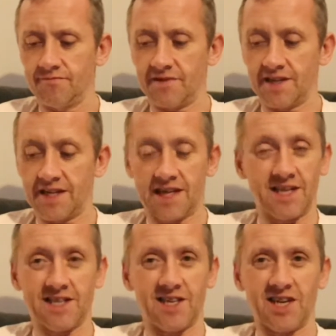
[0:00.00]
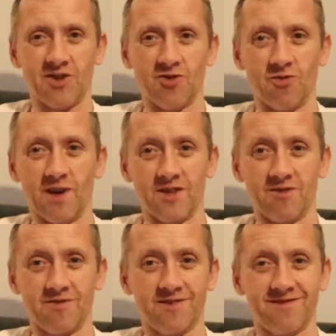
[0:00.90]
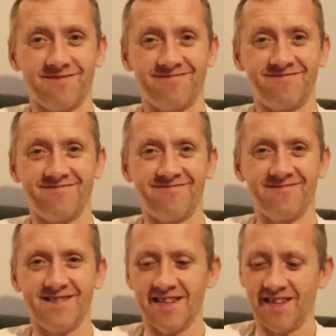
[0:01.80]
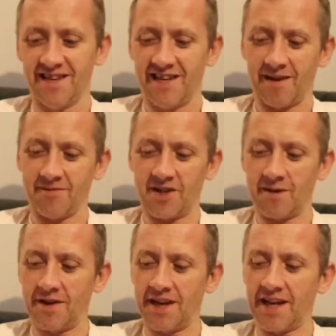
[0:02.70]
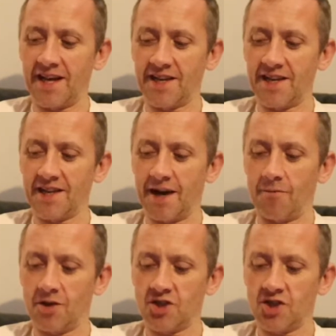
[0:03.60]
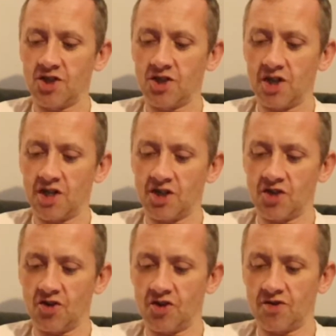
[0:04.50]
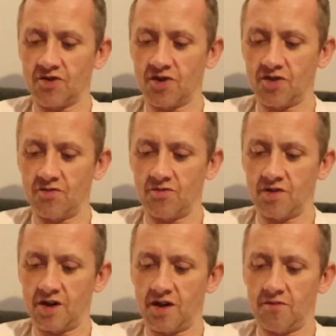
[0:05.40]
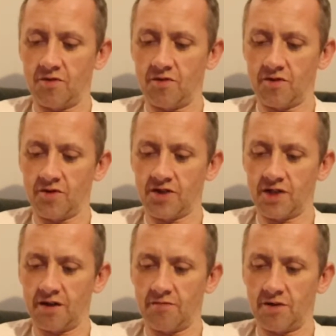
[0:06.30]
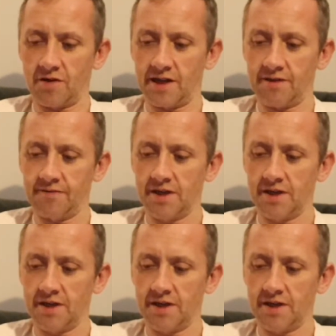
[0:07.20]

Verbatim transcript: I, I, I don't know why I don't. I'm, I'm not in it that much. I just do it, you know. Um, oh, I'll do Shadow Ball then.